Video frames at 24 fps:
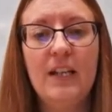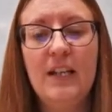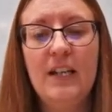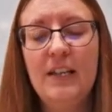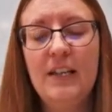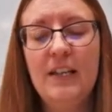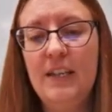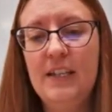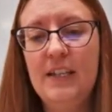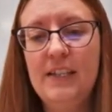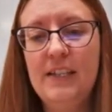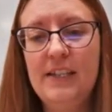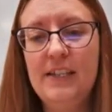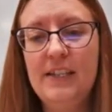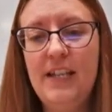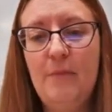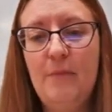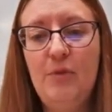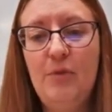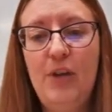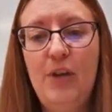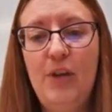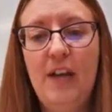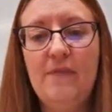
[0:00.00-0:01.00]
This time
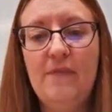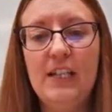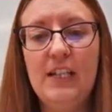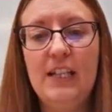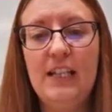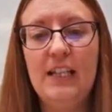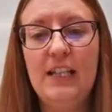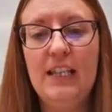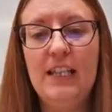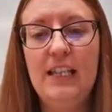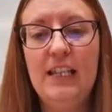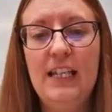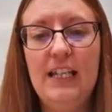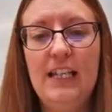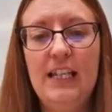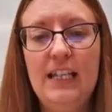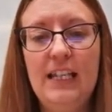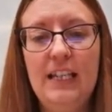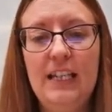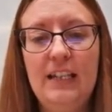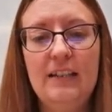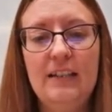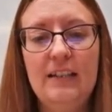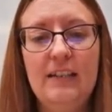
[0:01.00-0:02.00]
you have to
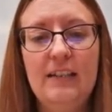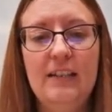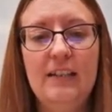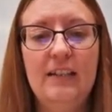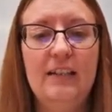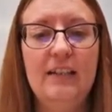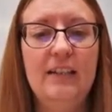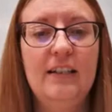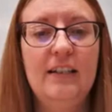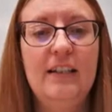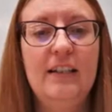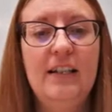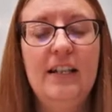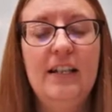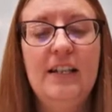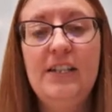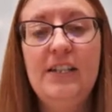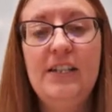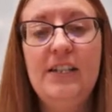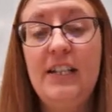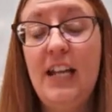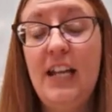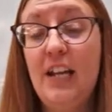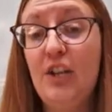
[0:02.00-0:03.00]
click to
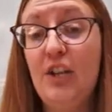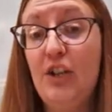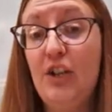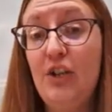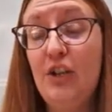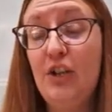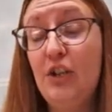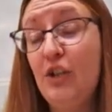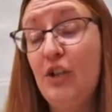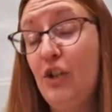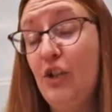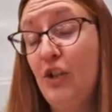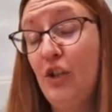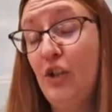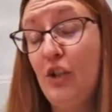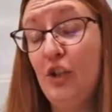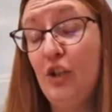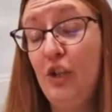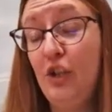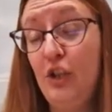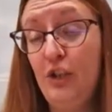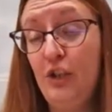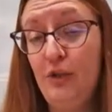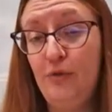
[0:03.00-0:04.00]
get
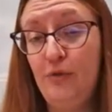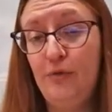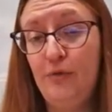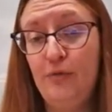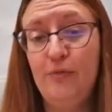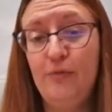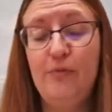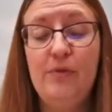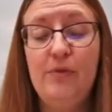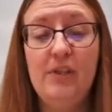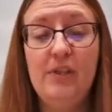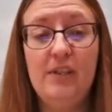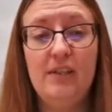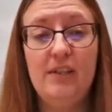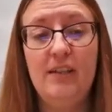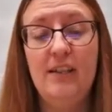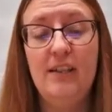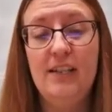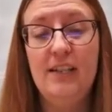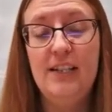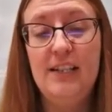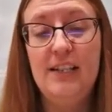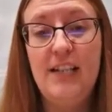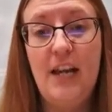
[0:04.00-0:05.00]
clues
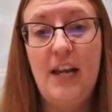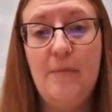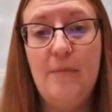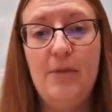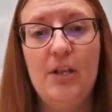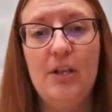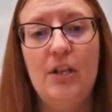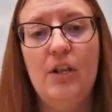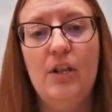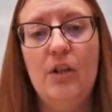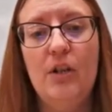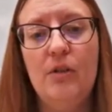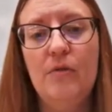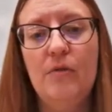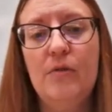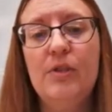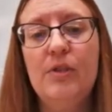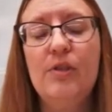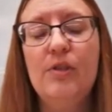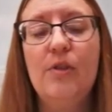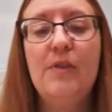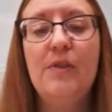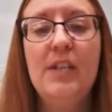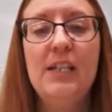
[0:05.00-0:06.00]
to type in a code.
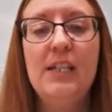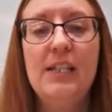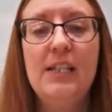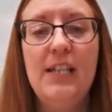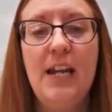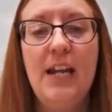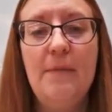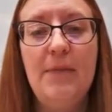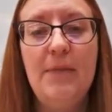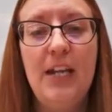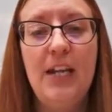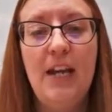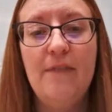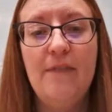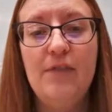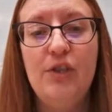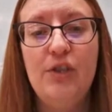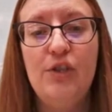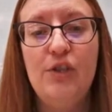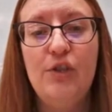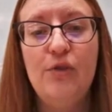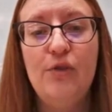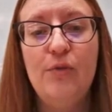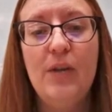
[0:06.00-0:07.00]
So this time they have to
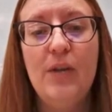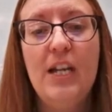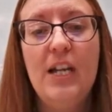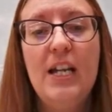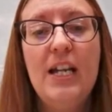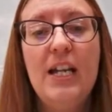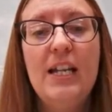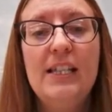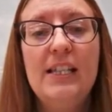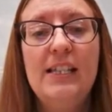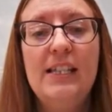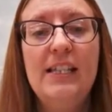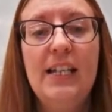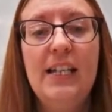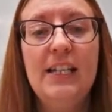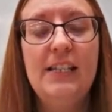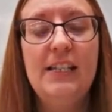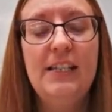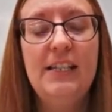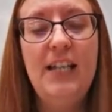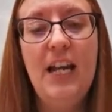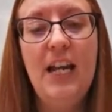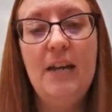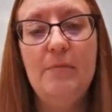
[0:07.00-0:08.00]
do 6
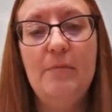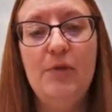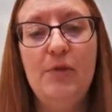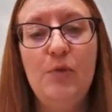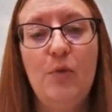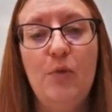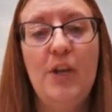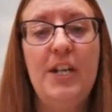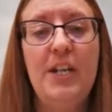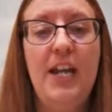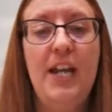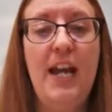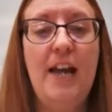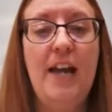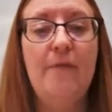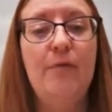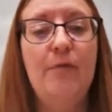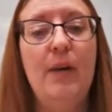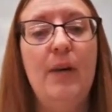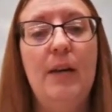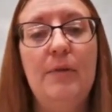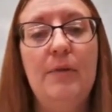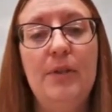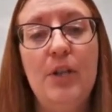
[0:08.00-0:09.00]
times 1/2.
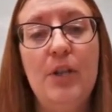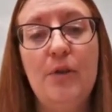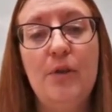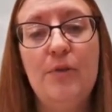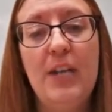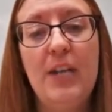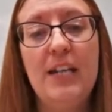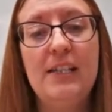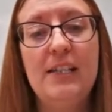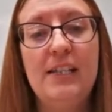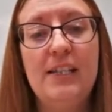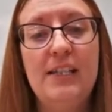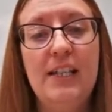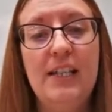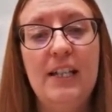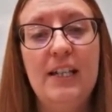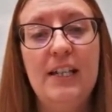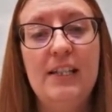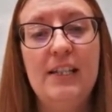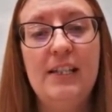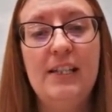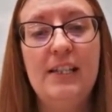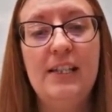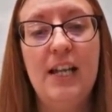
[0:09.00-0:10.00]
Well, we know that
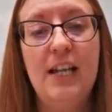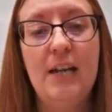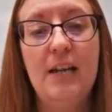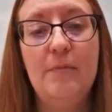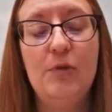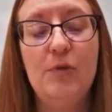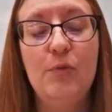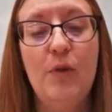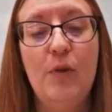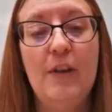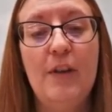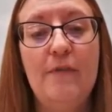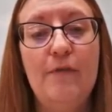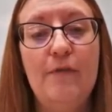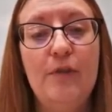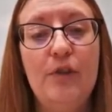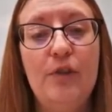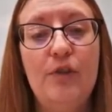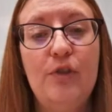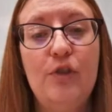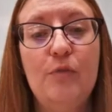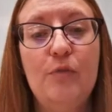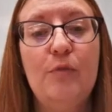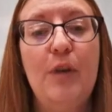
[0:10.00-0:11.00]
6 times 1 for the
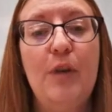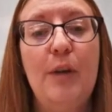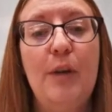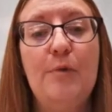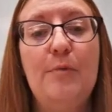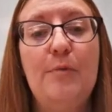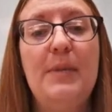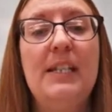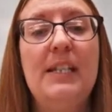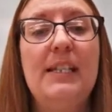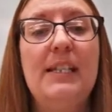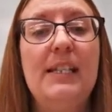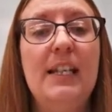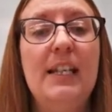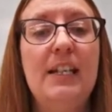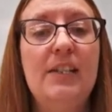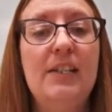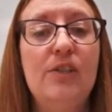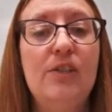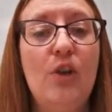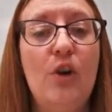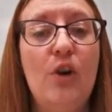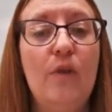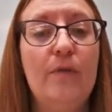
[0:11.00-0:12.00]
numerator would be
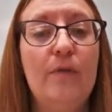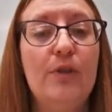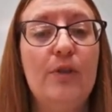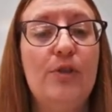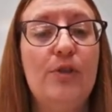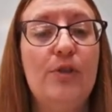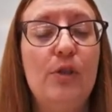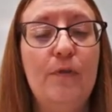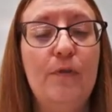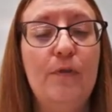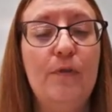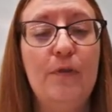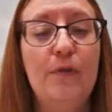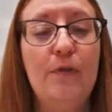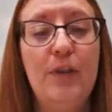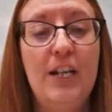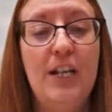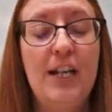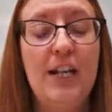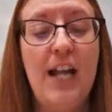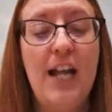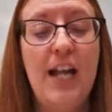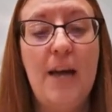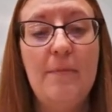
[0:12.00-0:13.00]
6 over 2 for the
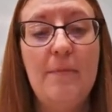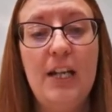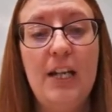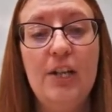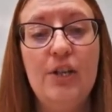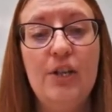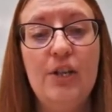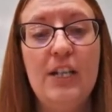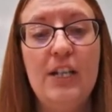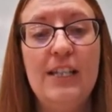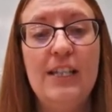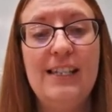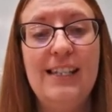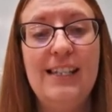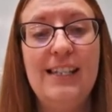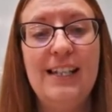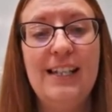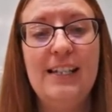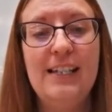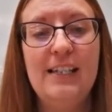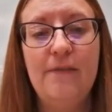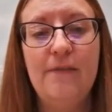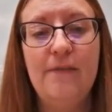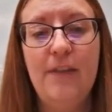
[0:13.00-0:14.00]
denominator, and 6
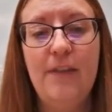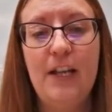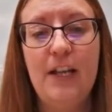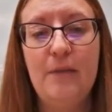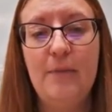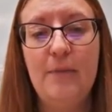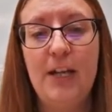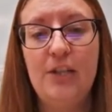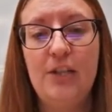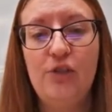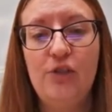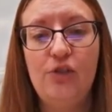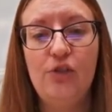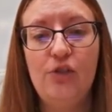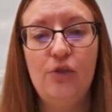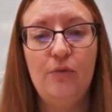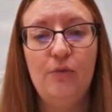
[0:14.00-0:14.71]
divided by 2